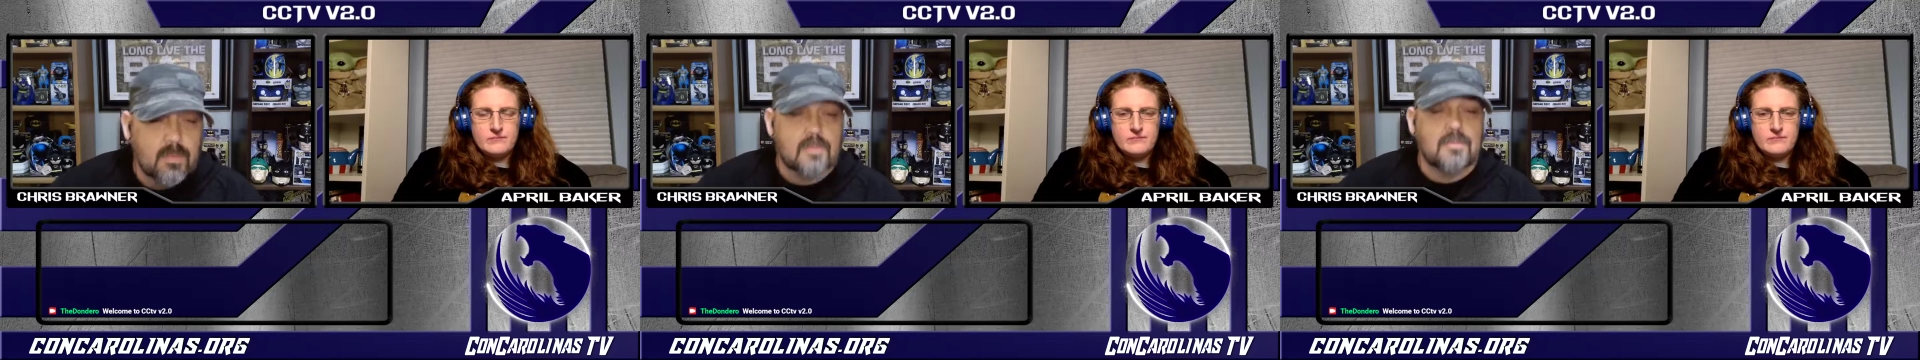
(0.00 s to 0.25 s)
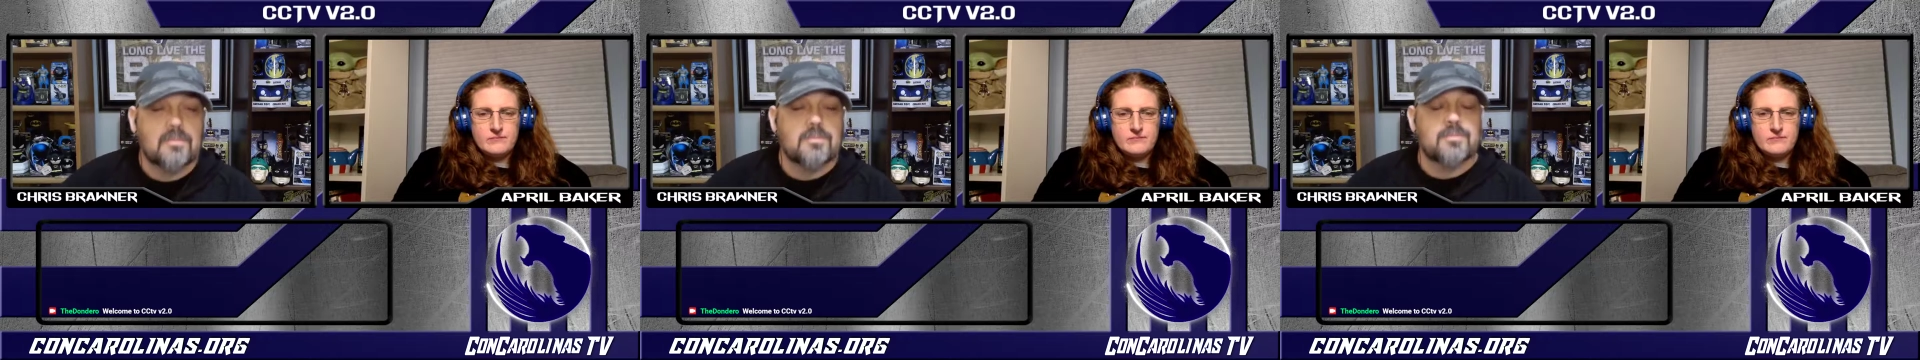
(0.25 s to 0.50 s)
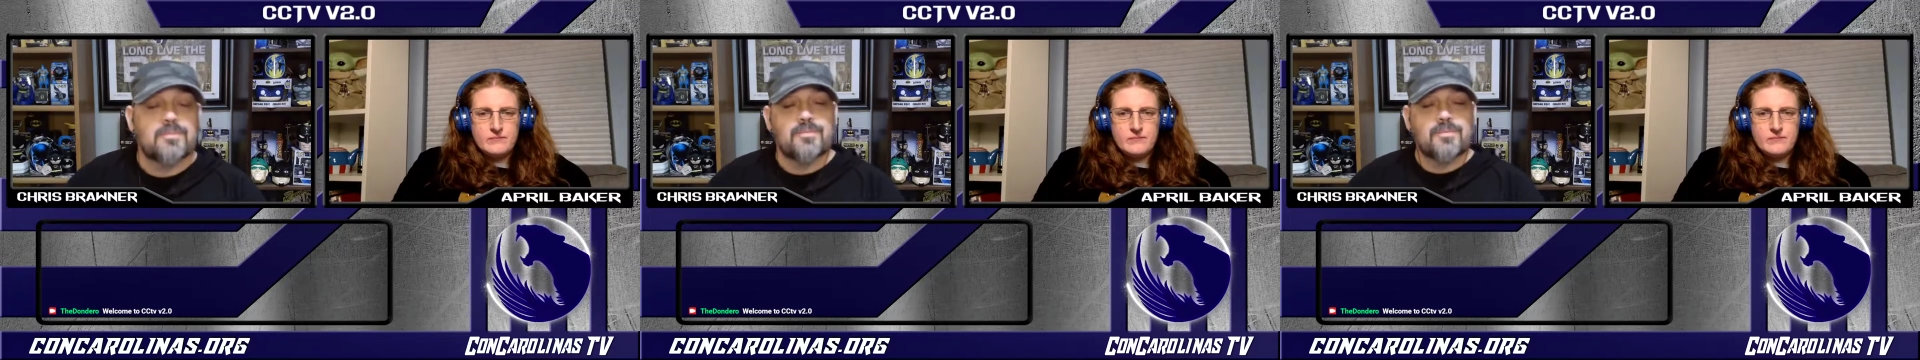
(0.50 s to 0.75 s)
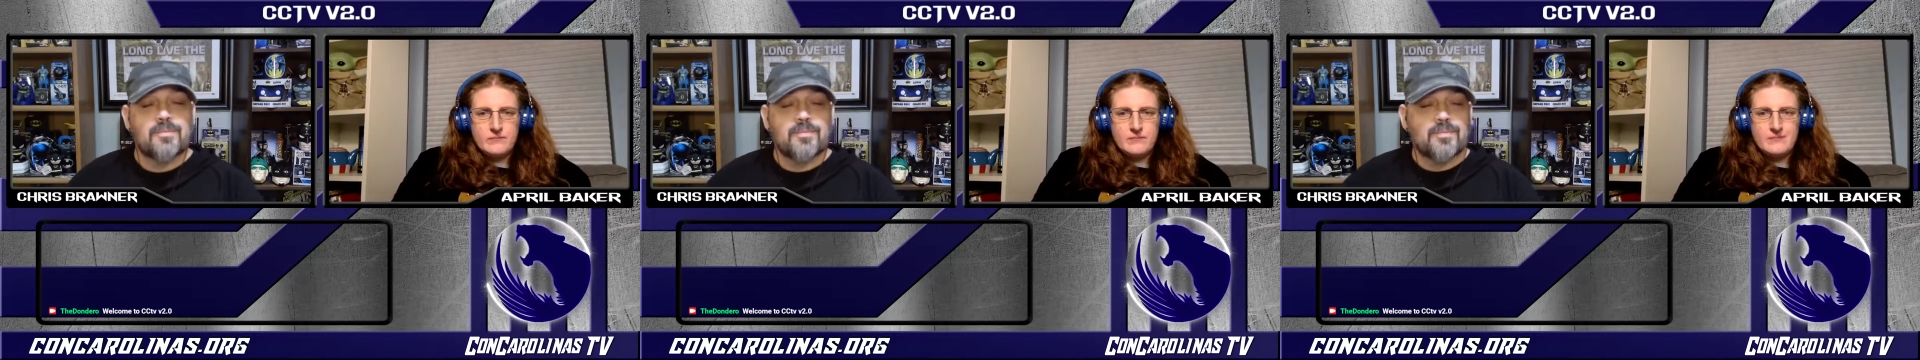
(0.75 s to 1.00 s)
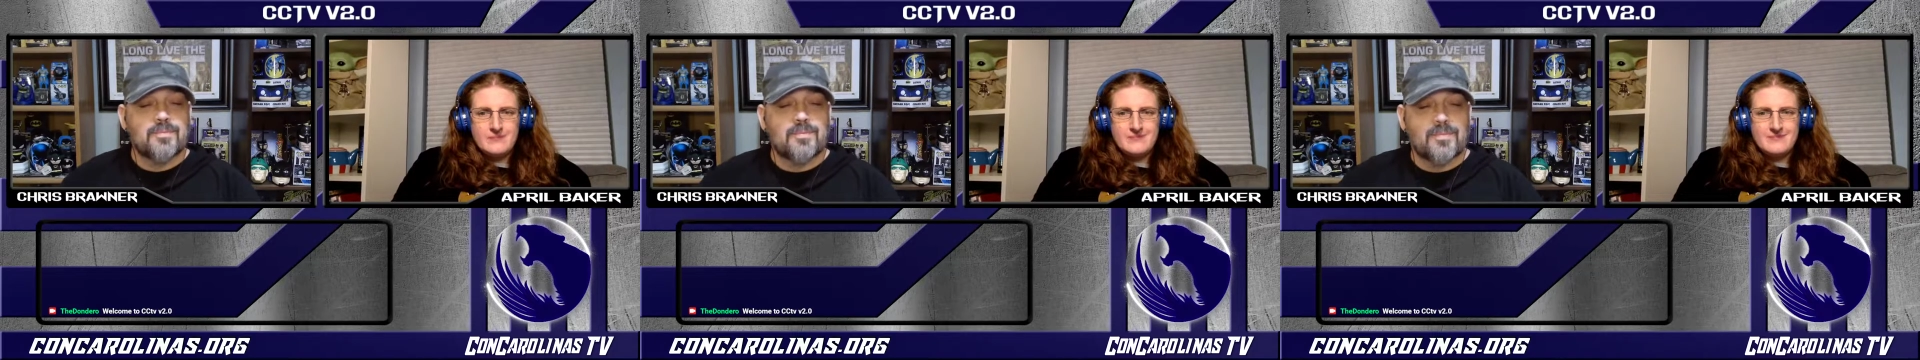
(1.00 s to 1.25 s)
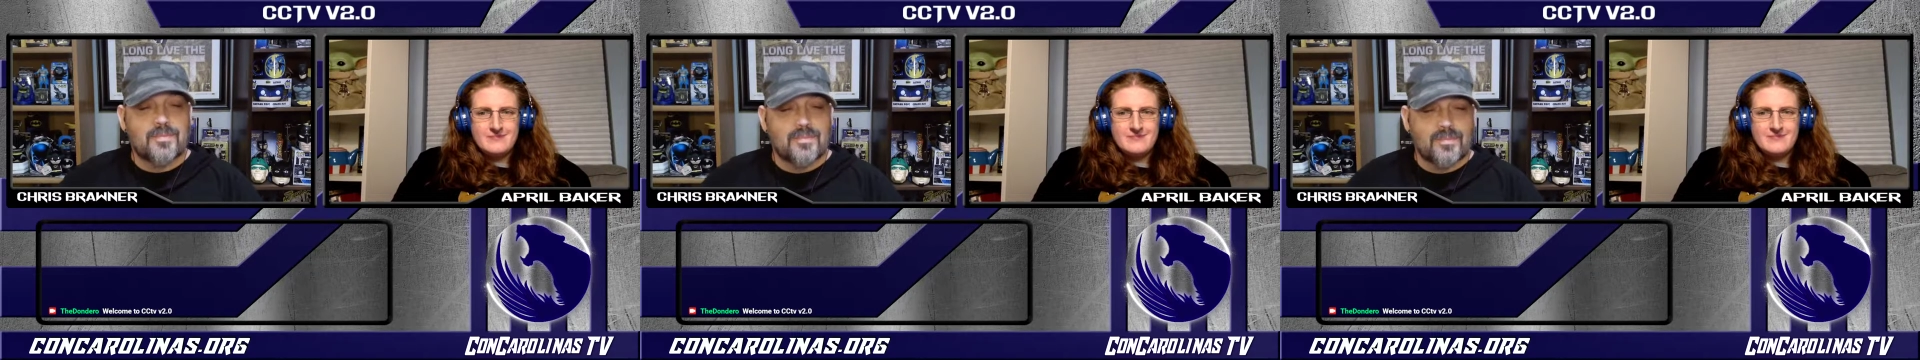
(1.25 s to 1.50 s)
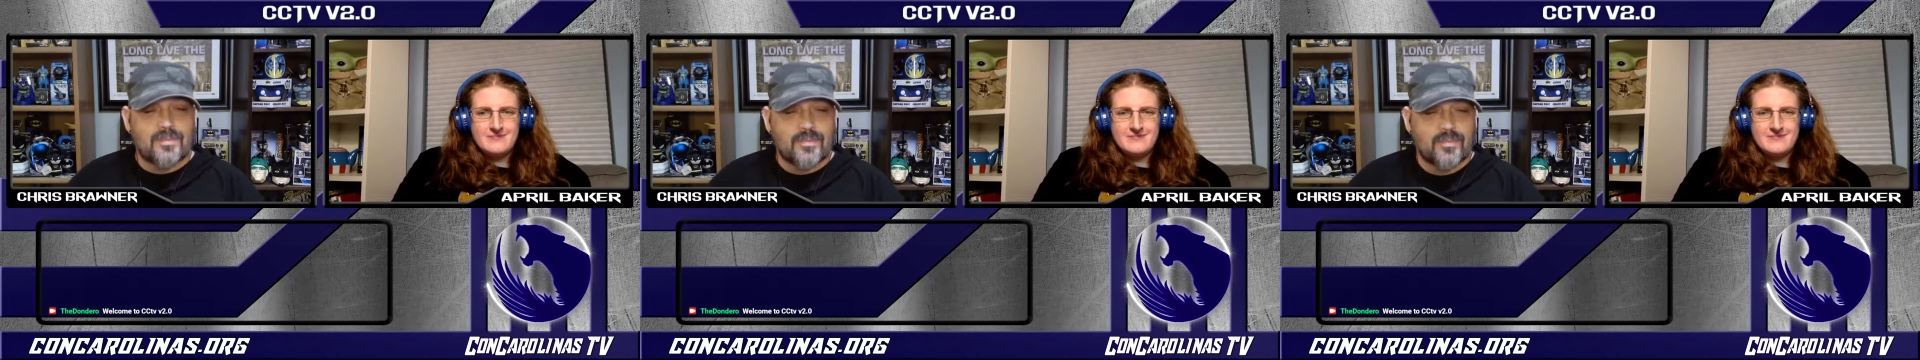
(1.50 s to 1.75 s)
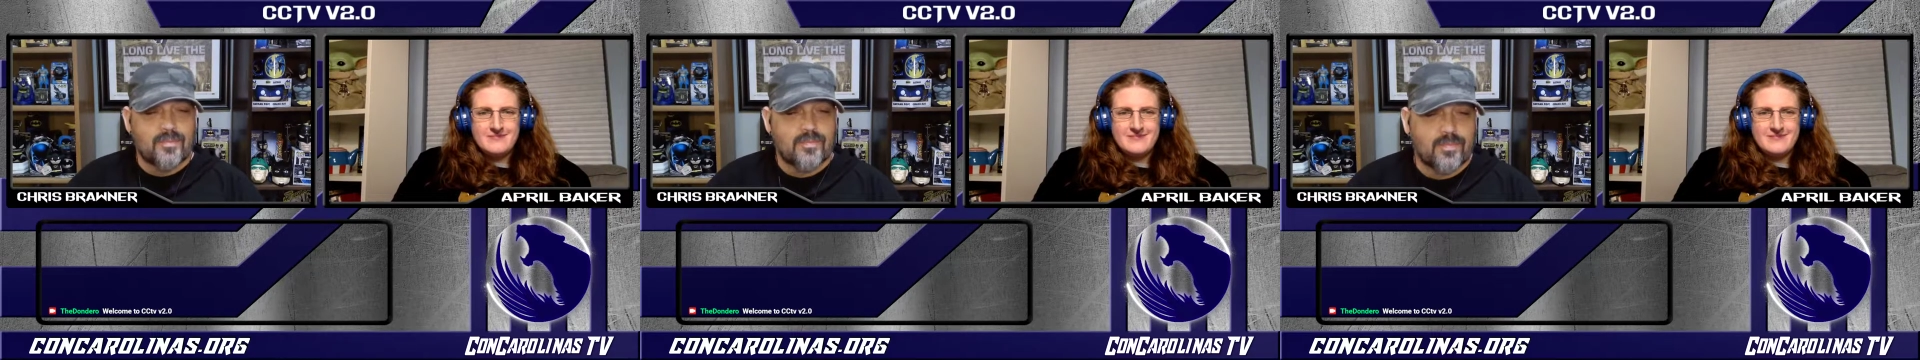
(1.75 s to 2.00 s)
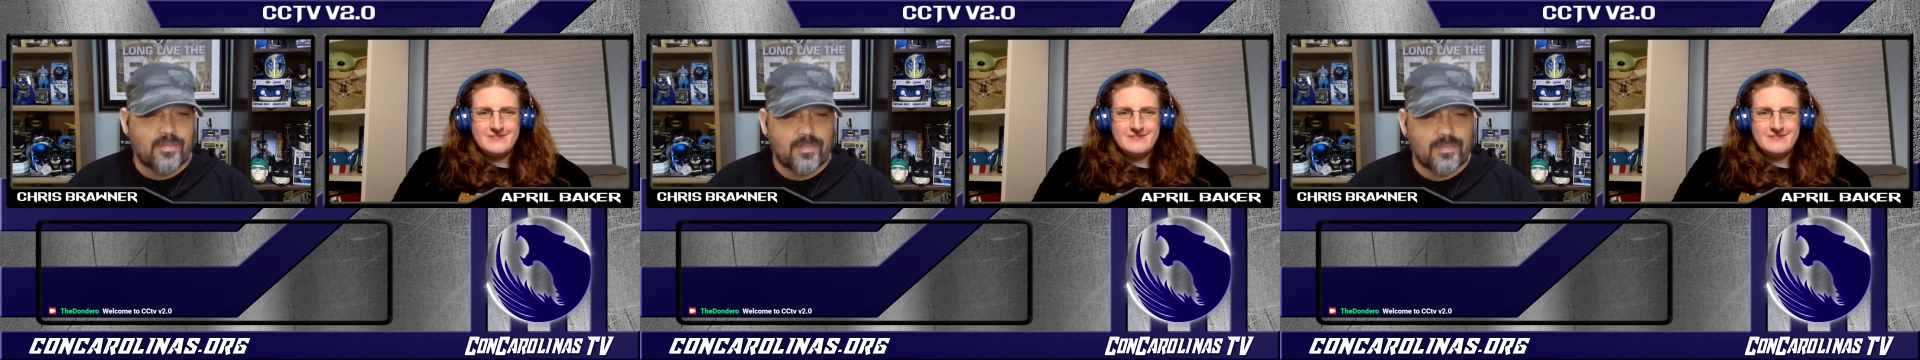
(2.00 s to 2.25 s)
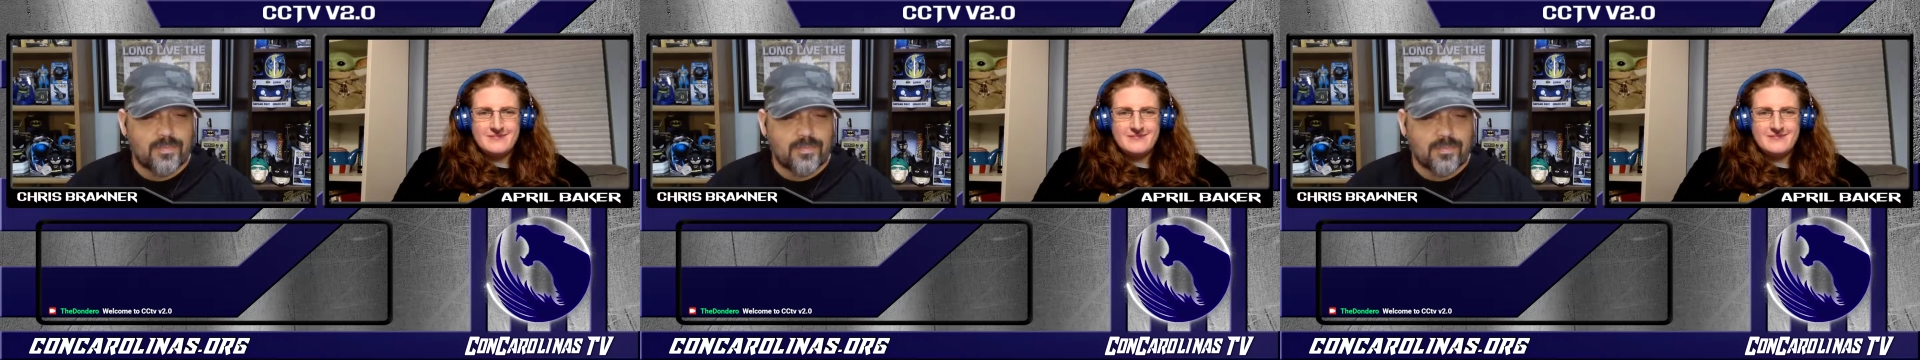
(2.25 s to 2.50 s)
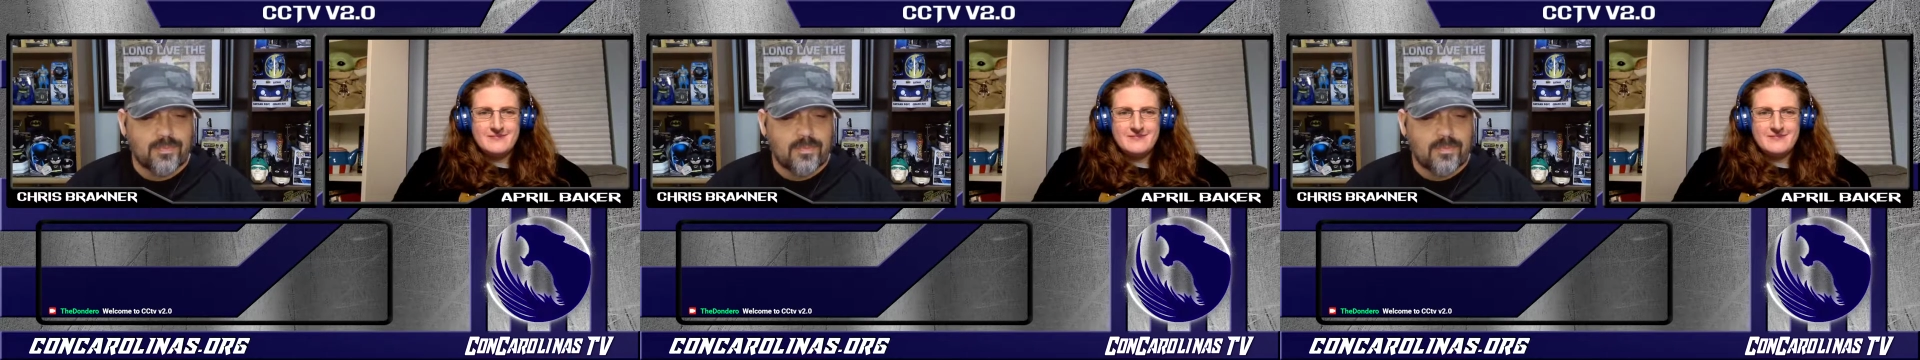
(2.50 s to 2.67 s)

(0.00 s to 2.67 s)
Nothing is said.